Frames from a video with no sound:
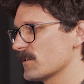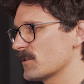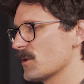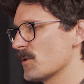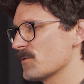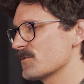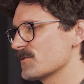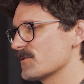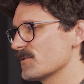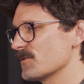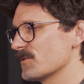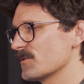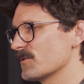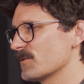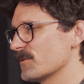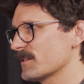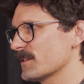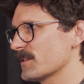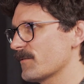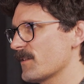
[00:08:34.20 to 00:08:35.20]
goes to
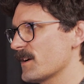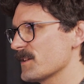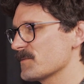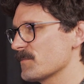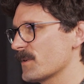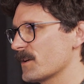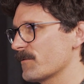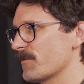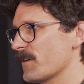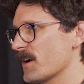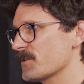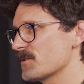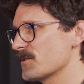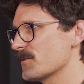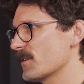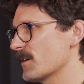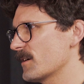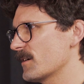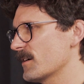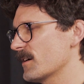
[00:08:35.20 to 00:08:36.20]
the device
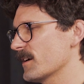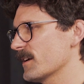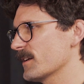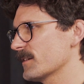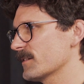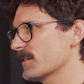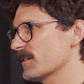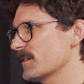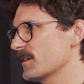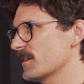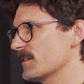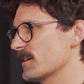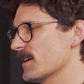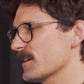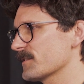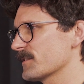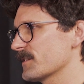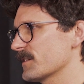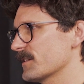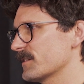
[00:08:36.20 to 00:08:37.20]
manufacturer and he does
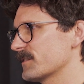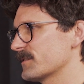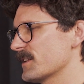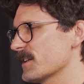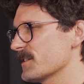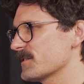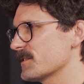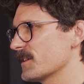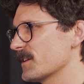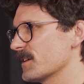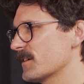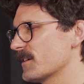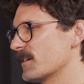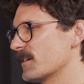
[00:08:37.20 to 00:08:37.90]
the testing?